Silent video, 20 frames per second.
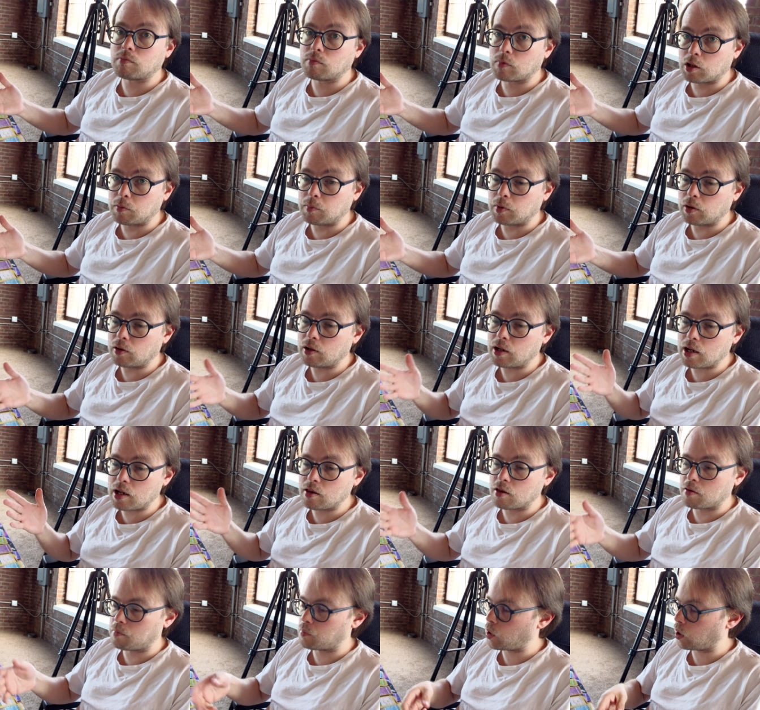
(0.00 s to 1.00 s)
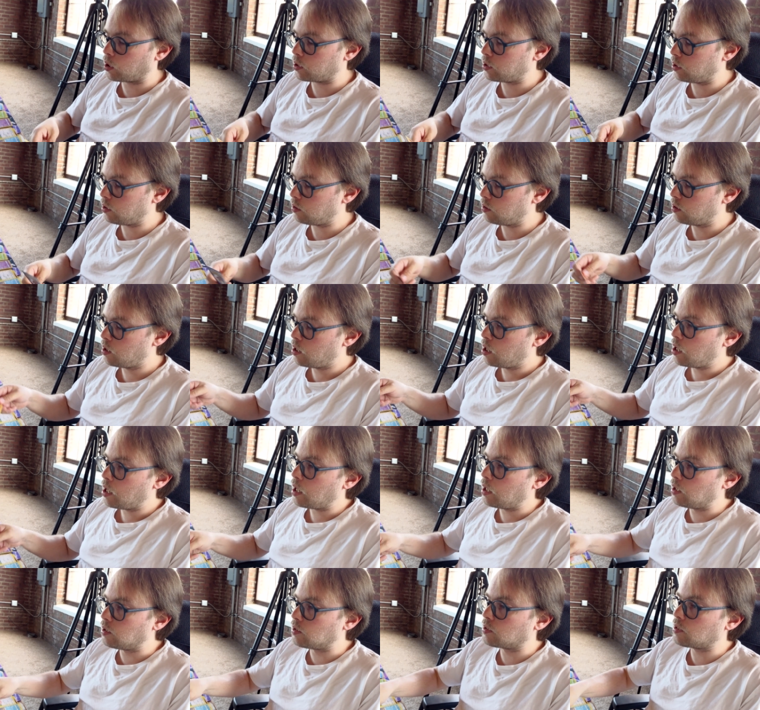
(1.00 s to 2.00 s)
community and the market
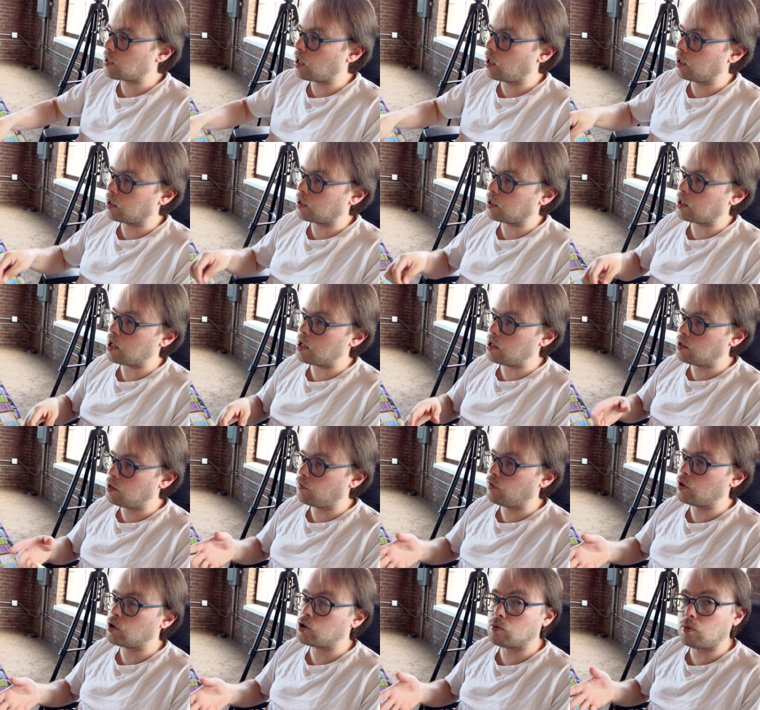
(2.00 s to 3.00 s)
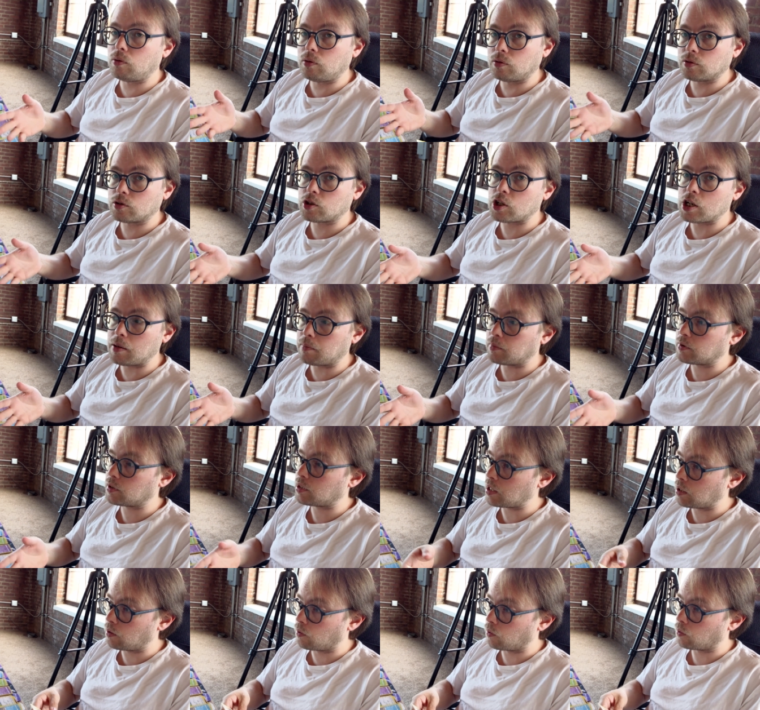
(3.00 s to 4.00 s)
in selling individual cheap
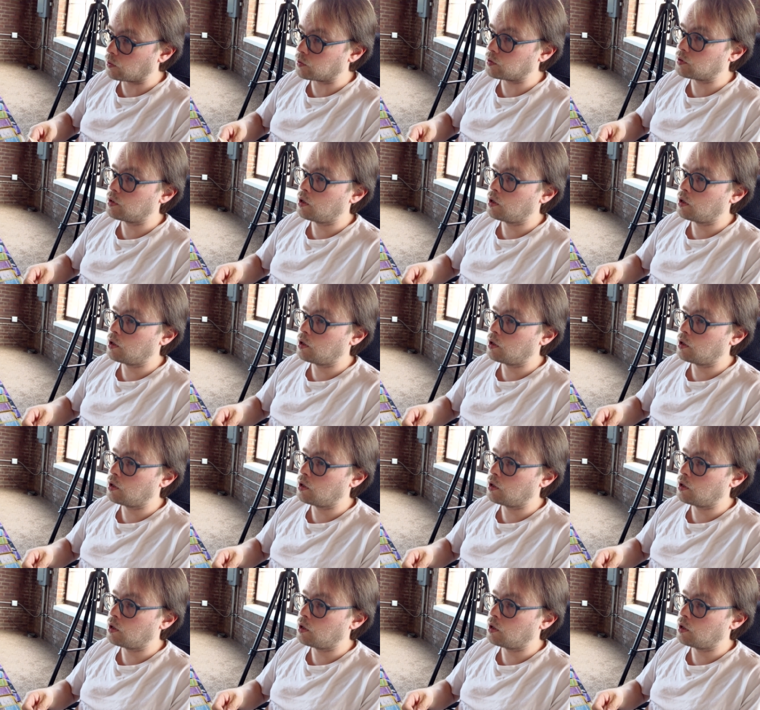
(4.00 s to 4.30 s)
singles.